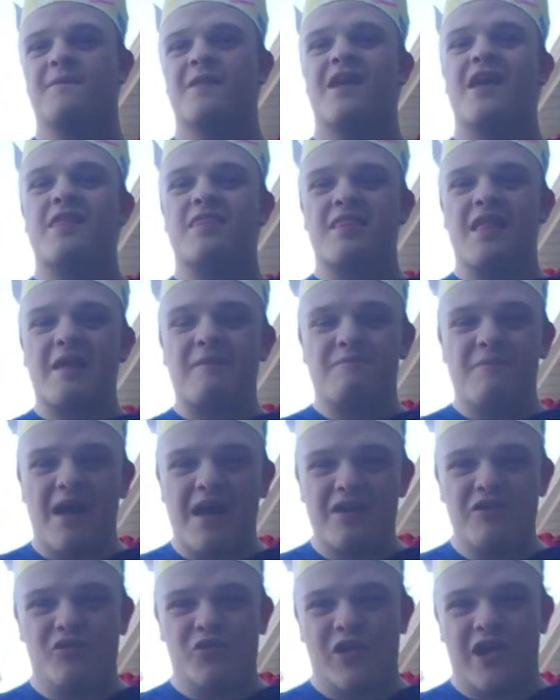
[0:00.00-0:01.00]
It's like
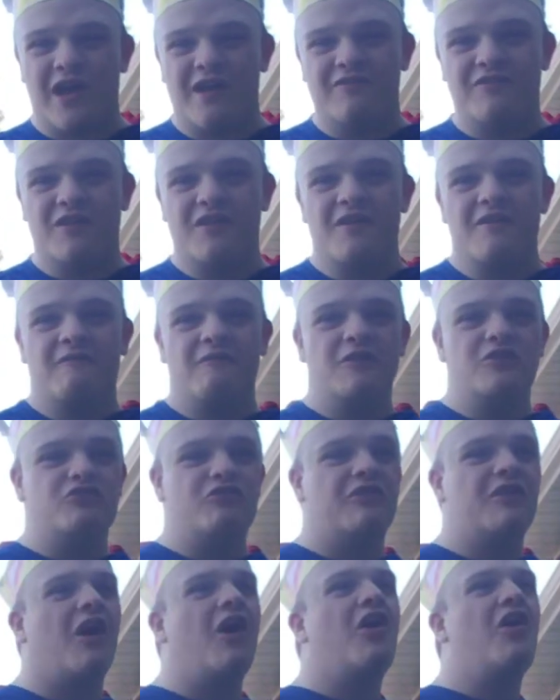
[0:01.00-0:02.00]
Minecraft
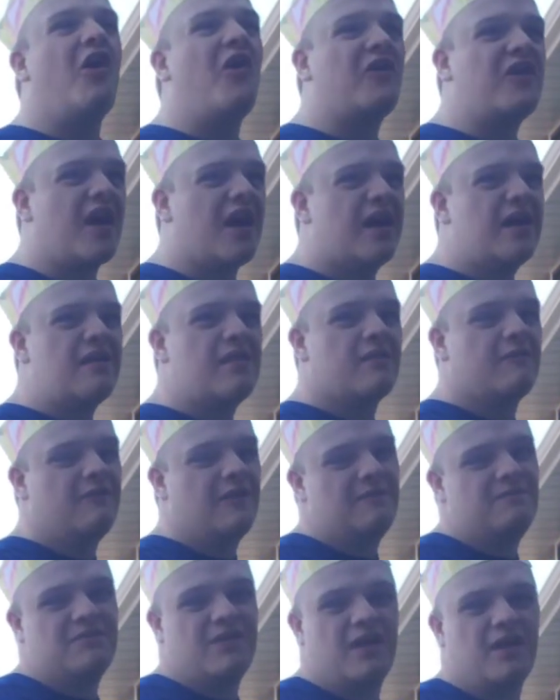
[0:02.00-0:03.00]
featuring all kinds of
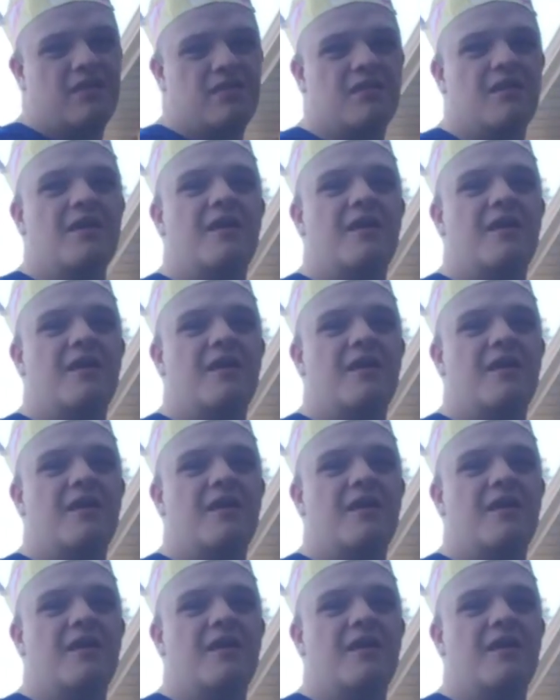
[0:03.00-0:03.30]
updates.